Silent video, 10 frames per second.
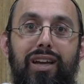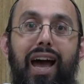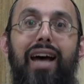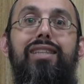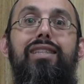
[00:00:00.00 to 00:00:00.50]

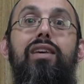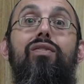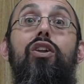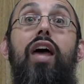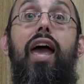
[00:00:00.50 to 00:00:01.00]
has
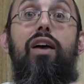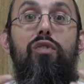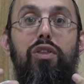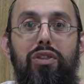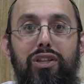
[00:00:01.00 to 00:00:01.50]
given
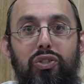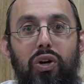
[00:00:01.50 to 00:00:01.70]
everything to